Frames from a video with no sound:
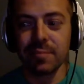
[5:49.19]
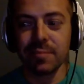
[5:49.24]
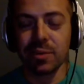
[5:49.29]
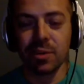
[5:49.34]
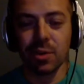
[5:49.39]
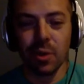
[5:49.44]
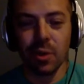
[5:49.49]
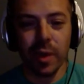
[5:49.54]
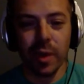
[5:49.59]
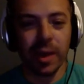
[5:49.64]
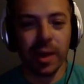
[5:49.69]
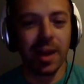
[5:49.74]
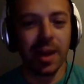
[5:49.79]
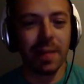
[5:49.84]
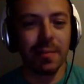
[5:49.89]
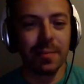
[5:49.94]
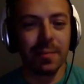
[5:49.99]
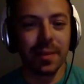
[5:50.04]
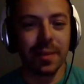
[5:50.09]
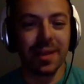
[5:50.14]
growing
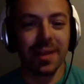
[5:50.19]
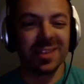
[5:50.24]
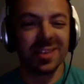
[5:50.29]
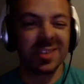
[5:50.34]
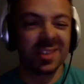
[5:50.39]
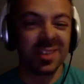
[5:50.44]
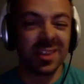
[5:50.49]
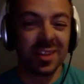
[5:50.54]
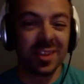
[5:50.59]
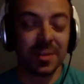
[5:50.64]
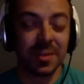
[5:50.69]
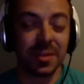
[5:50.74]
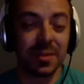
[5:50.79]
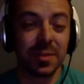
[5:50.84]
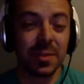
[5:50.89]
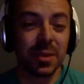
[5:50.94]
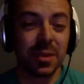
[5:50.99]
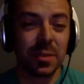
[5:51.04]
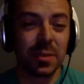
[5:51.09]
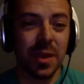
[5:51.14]
up, because the
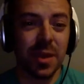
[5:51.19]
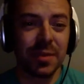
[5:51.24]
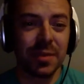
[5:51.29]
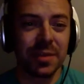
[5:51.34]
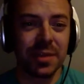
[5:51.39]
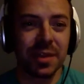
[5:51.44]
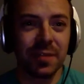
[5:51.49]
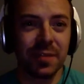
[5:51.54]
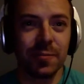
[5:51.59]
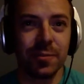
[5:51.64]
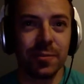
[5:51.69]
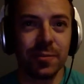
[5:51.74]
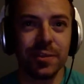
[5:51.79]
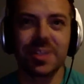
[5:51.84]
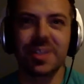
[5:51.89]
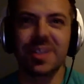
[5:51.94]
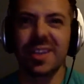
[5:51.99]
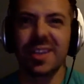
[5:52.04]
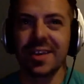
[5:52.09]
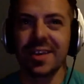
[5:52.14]
WWF stuff
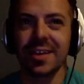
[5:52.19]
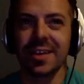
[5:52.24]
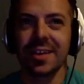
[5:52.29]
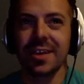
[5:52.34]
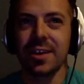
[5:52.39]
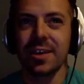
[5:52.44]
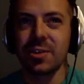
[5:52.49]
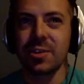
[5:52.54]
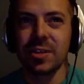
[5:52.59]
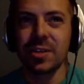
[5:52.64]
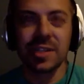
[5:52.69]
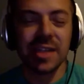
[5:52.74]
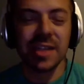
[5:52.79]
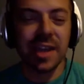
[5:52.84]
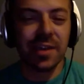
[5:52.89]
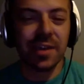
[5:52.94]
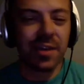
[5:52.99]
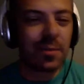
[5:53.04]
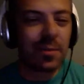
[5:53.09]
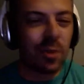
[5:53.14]
was usually
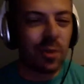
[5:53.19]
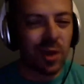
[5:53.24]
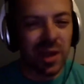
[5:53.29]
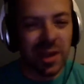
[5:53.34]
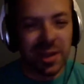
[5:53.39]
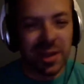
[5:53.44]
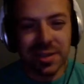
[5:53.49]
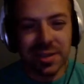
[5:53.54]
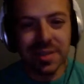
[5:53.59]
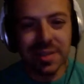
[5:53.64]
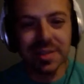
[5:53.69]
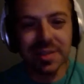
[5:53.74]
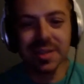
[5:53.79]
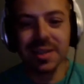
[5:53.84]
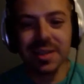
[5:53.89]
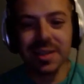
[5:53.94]
Saturday mornings.